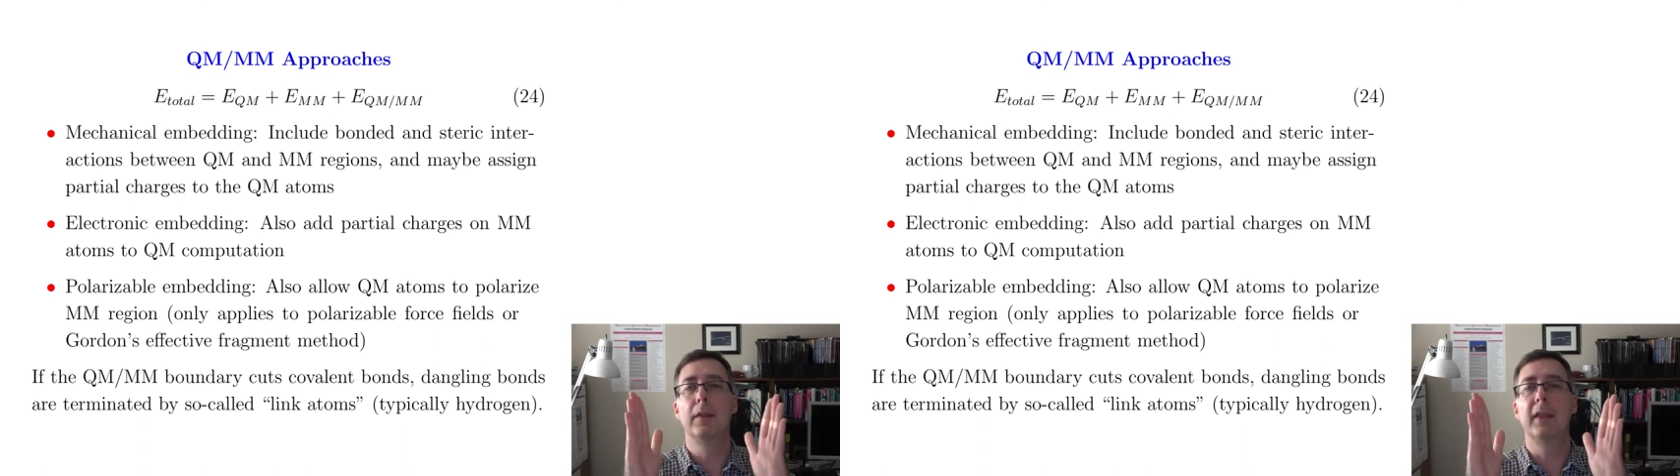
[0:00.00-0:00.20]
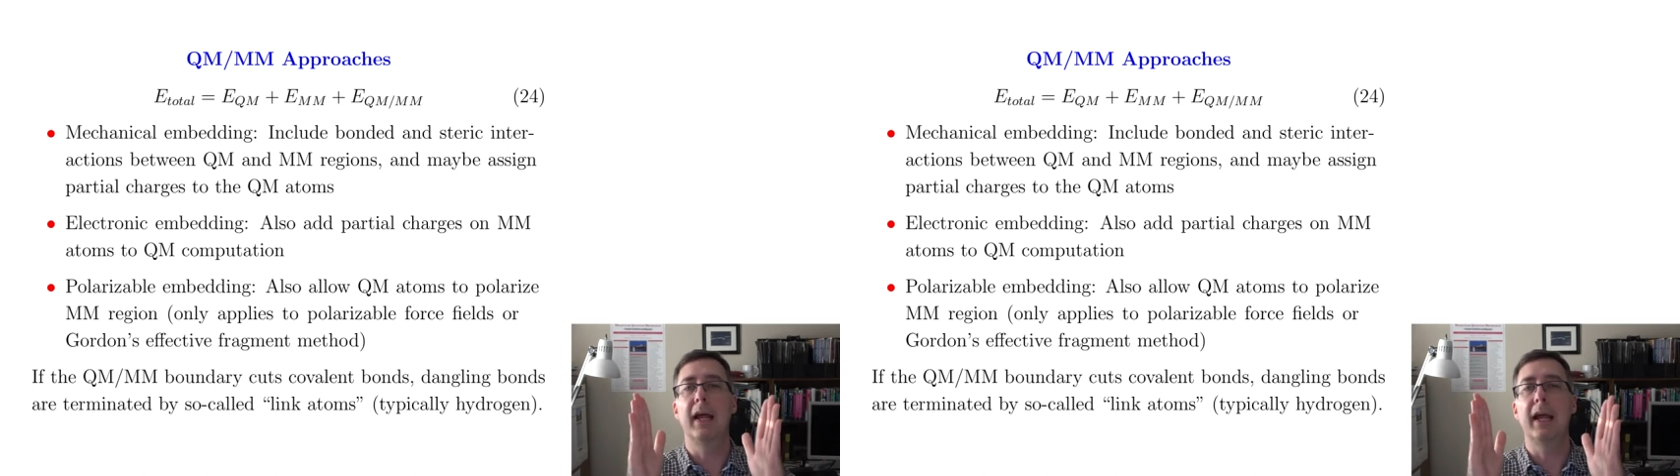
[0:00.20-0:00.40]

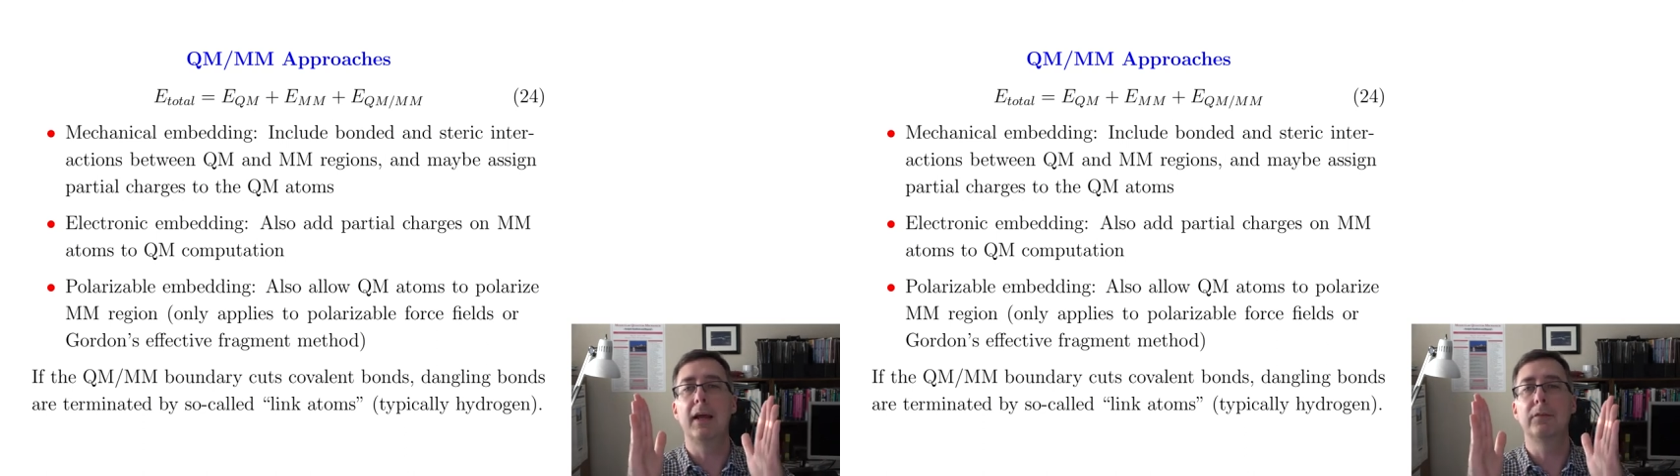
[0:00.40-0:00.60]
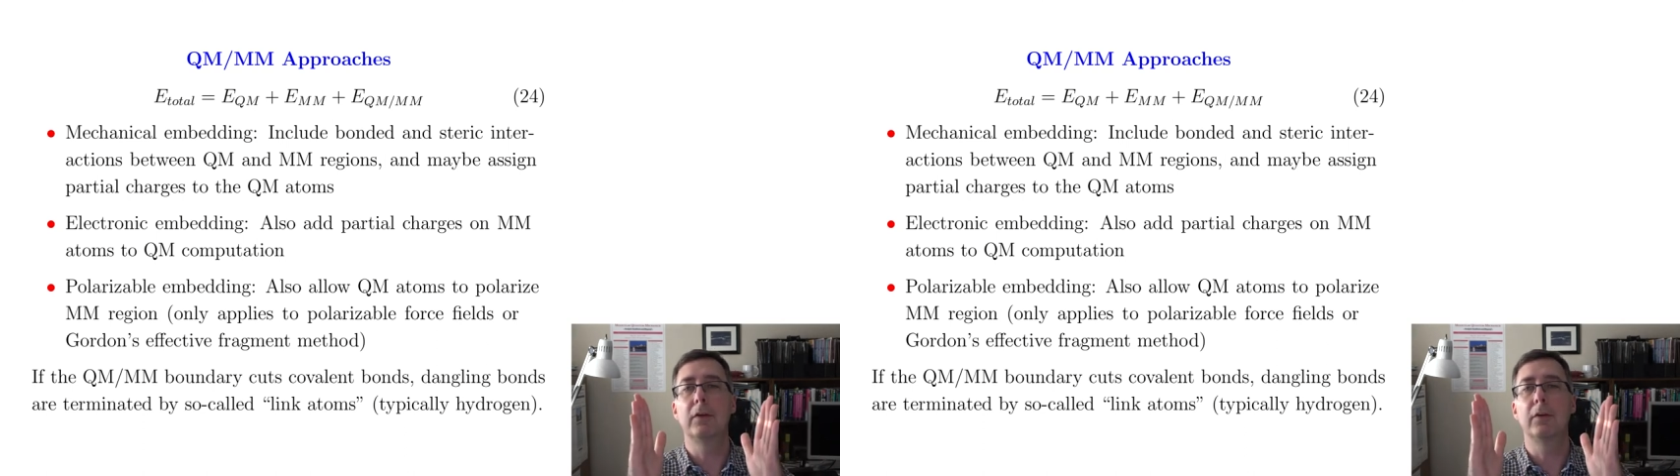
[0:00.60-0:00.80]
that
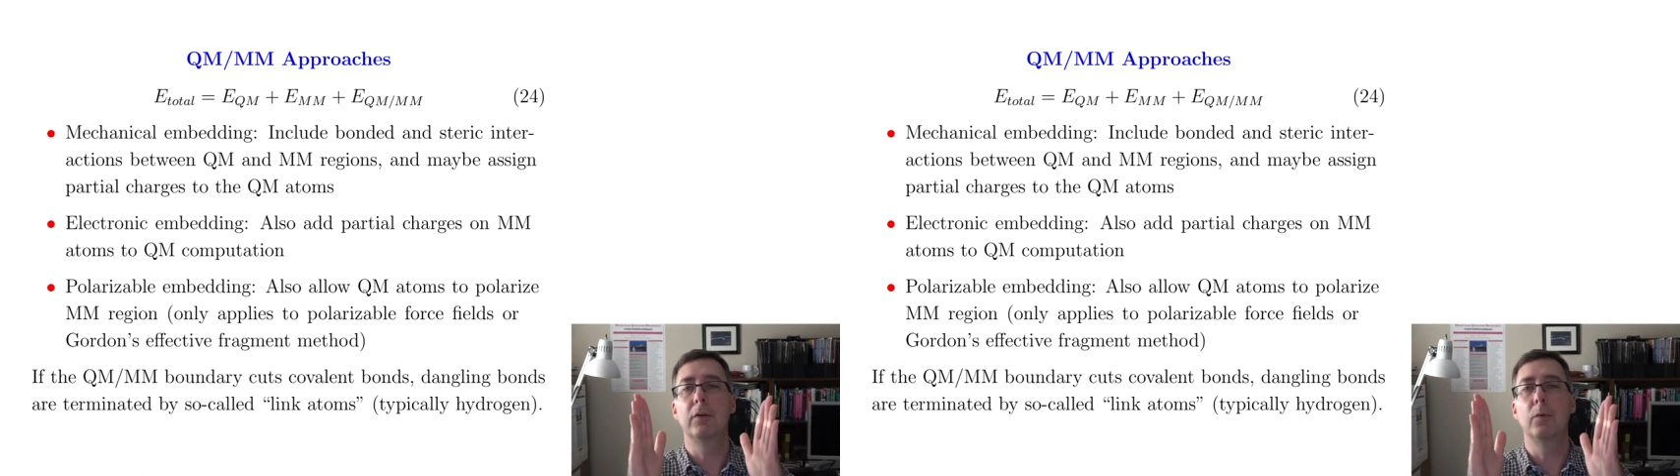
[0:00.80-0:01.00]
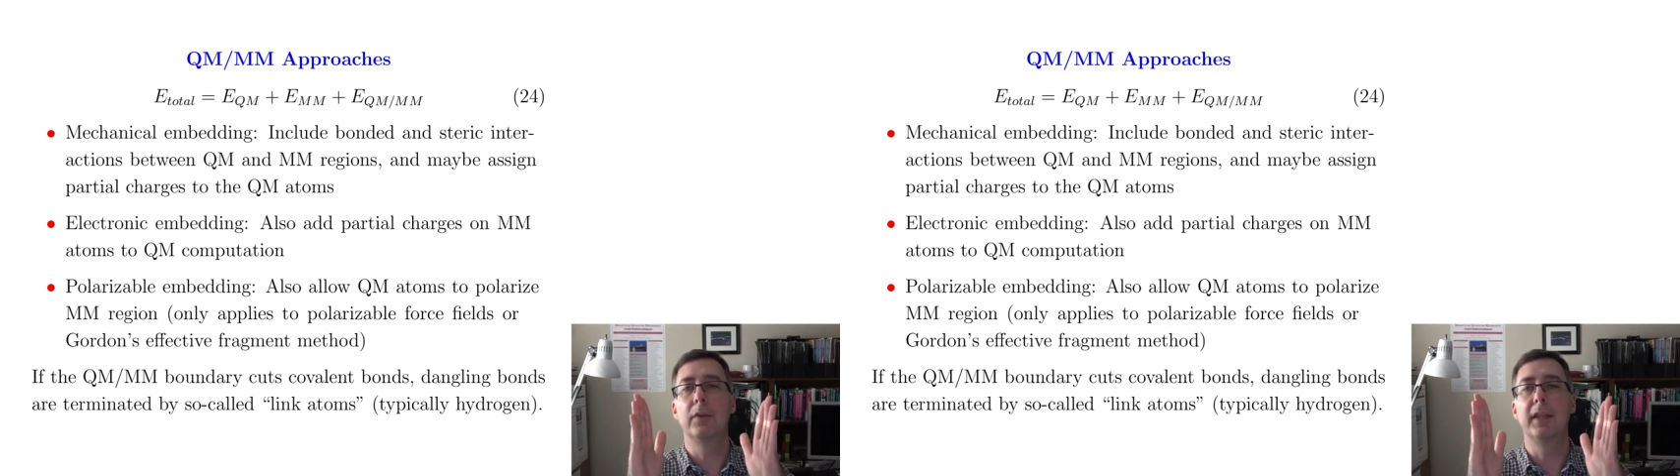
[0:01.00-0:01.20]
has to
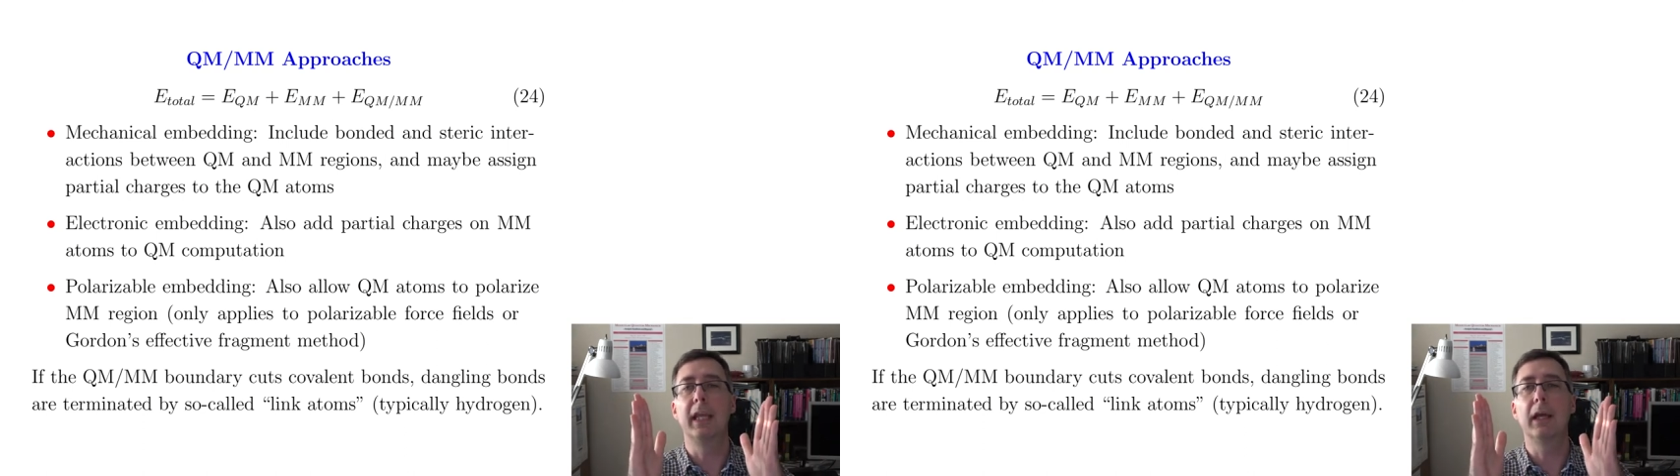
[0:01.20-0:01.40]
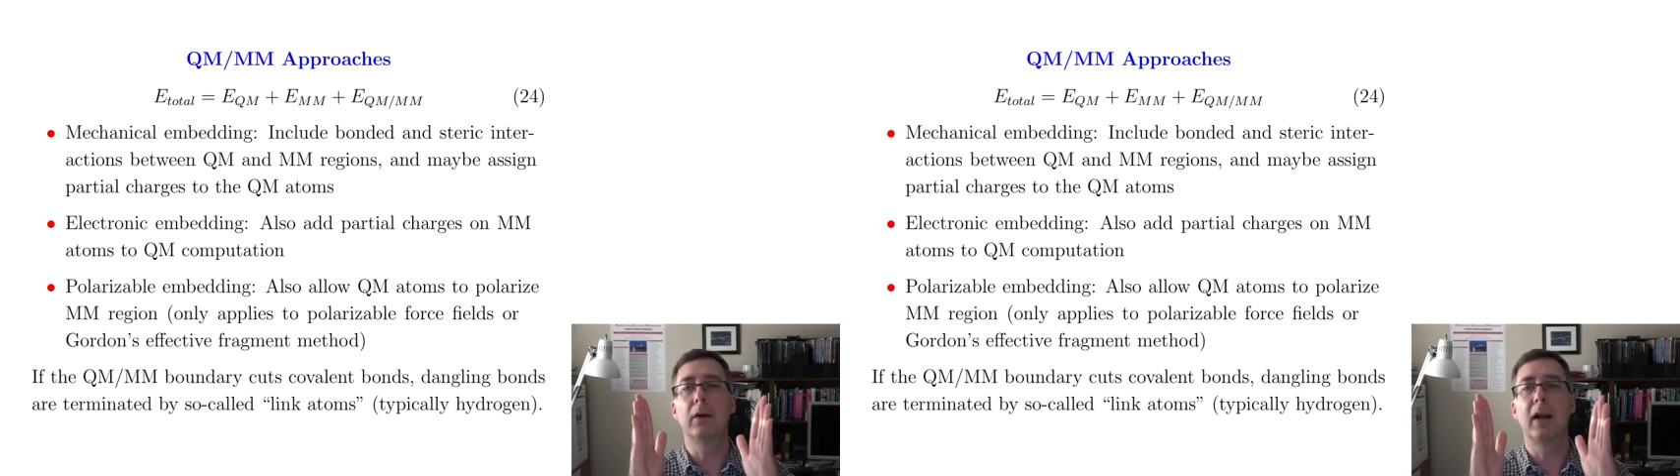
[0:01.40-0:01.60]
do with the
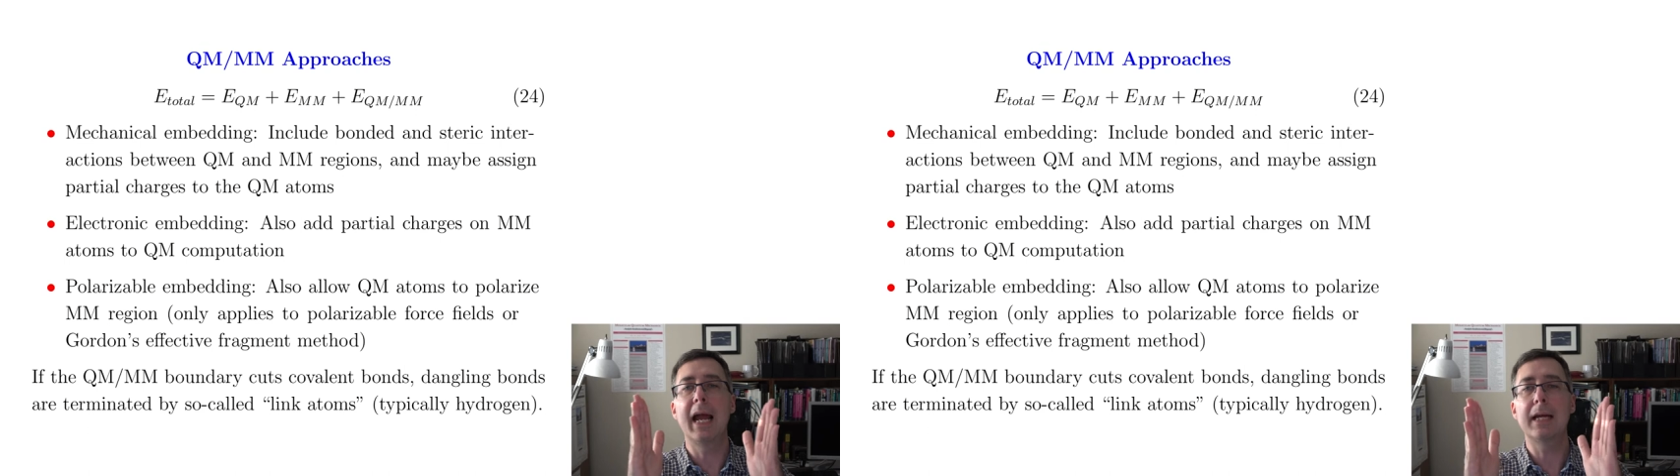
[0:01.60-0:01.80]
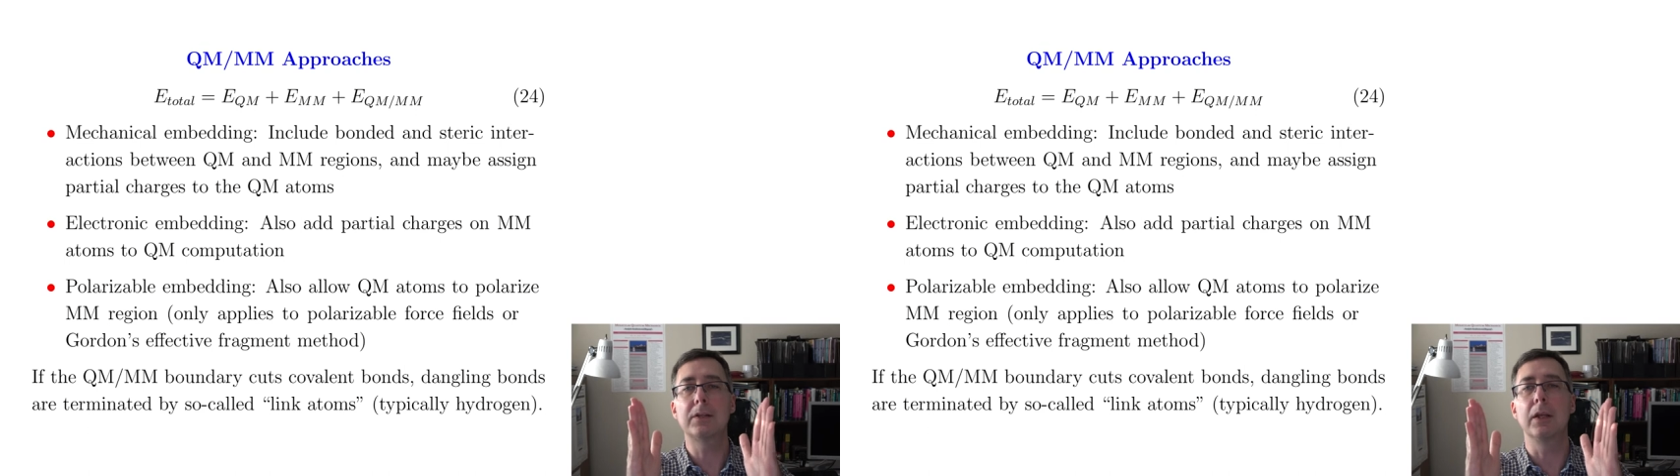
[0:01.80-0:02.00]

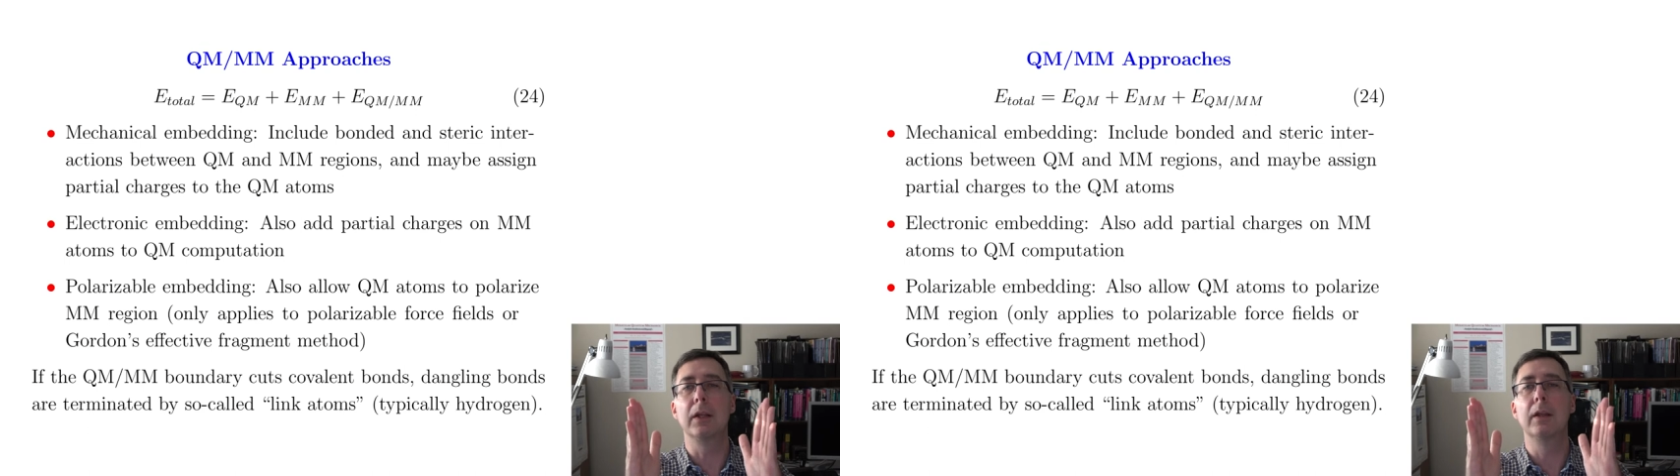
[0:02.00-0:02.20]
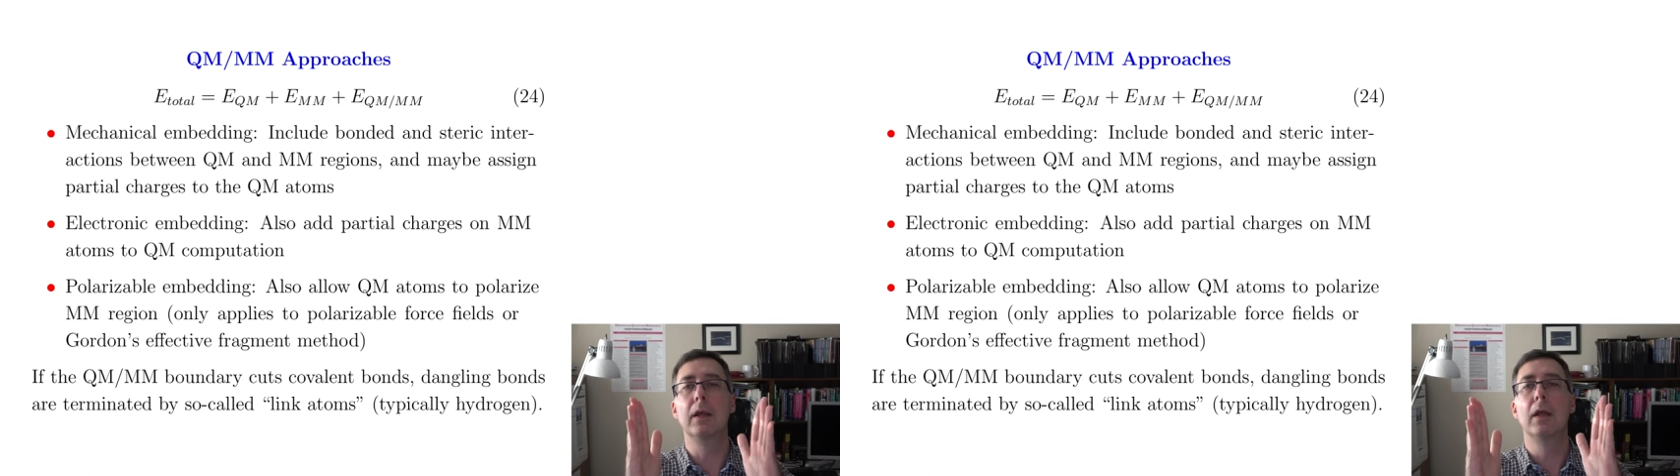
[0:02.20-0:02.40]

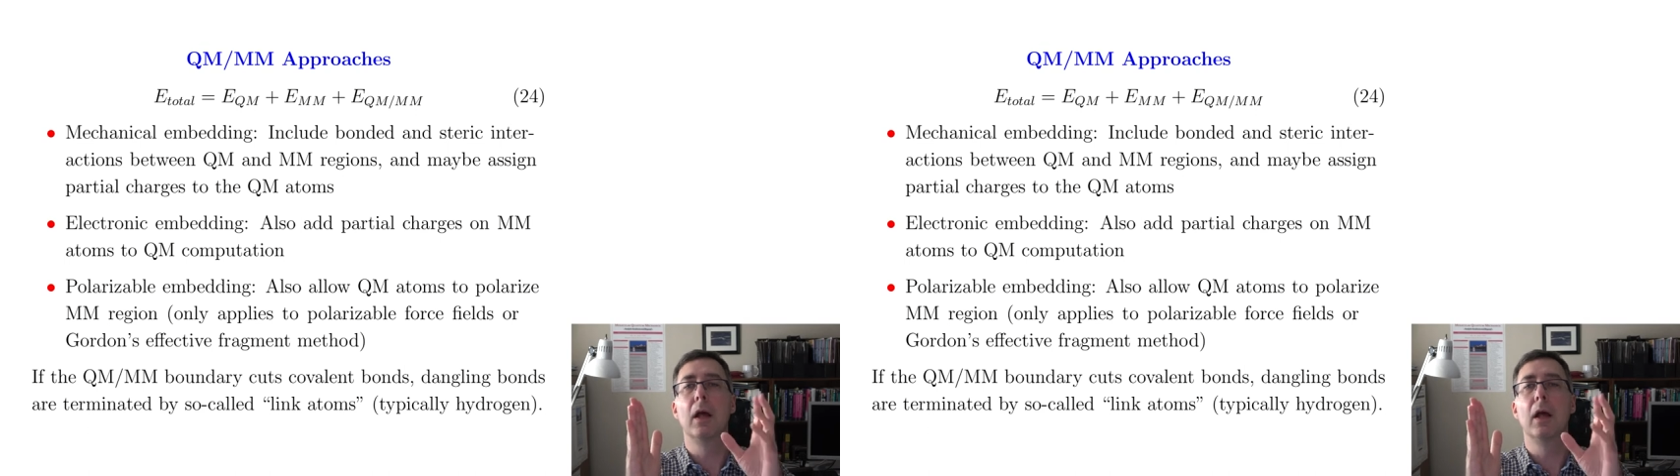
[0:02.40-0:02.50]
interaction